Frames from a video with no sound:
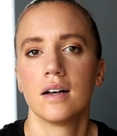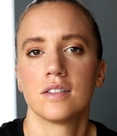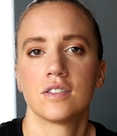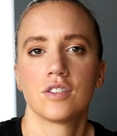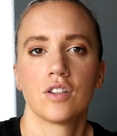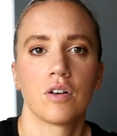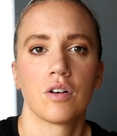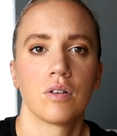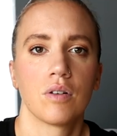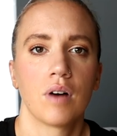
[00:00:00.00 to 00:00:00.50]

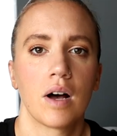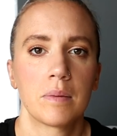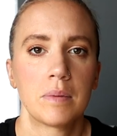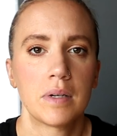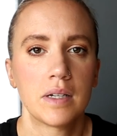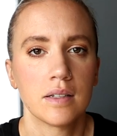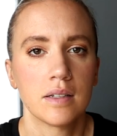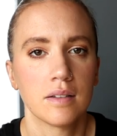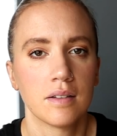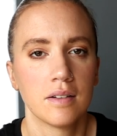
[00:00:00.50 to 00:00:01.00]
So I
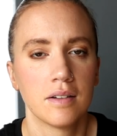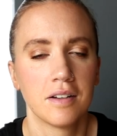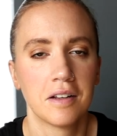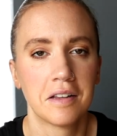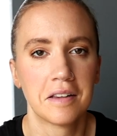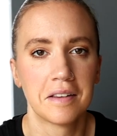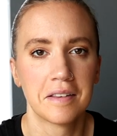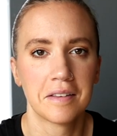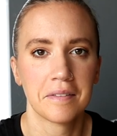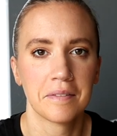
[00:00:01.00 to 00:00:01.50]
mean,
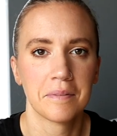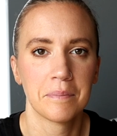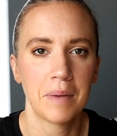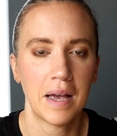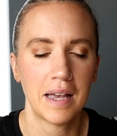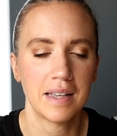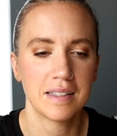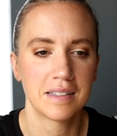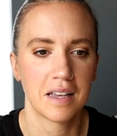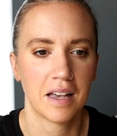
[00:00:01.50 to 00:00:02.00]

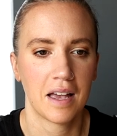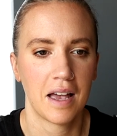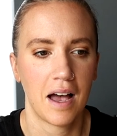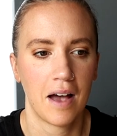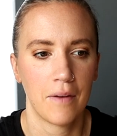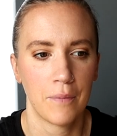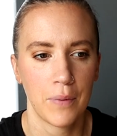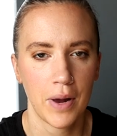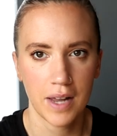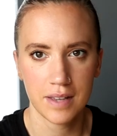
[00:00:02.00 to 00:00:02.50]
basically,
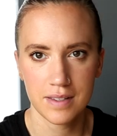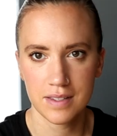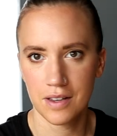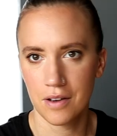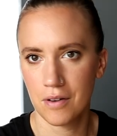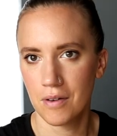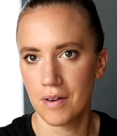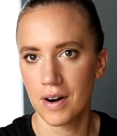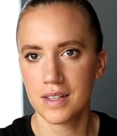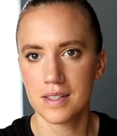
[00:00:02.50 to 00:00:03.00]
when I see
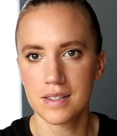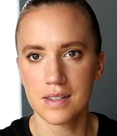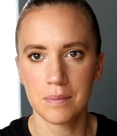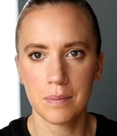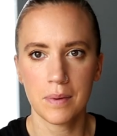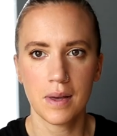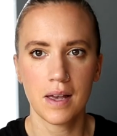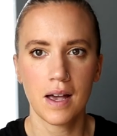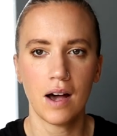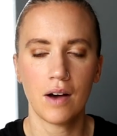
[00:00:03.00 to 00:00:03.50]
a
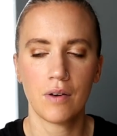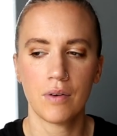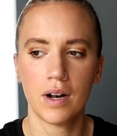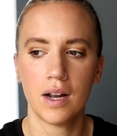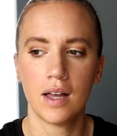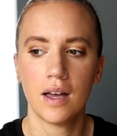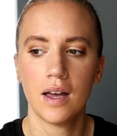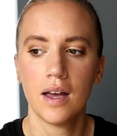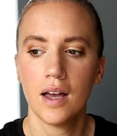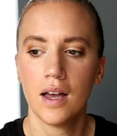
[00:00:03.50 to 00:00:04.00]
recipe, I
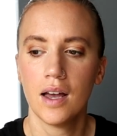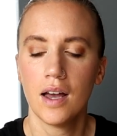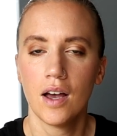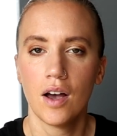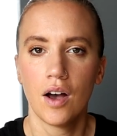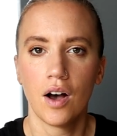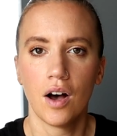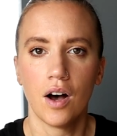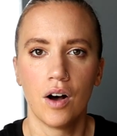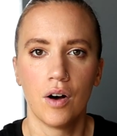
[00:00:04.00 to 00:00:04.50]
really
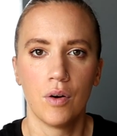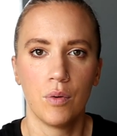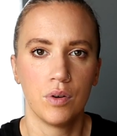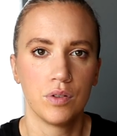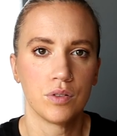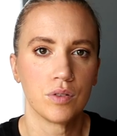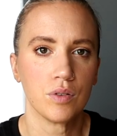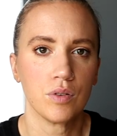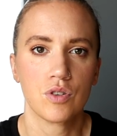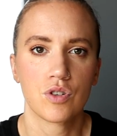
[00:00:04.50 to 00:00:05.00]

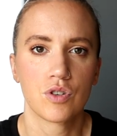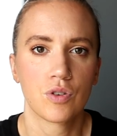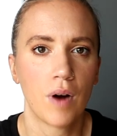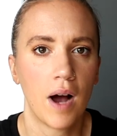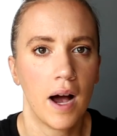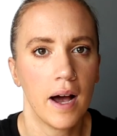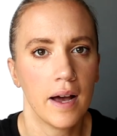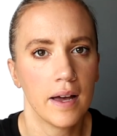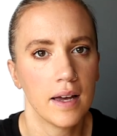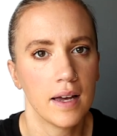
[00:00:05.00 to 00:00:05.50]
want to
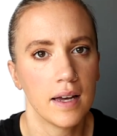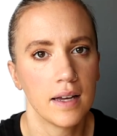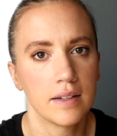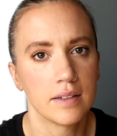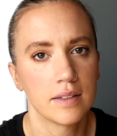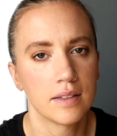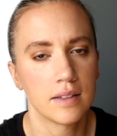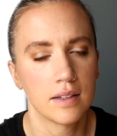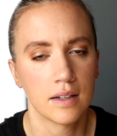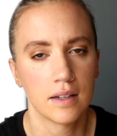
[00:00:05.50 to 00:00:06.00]
try it.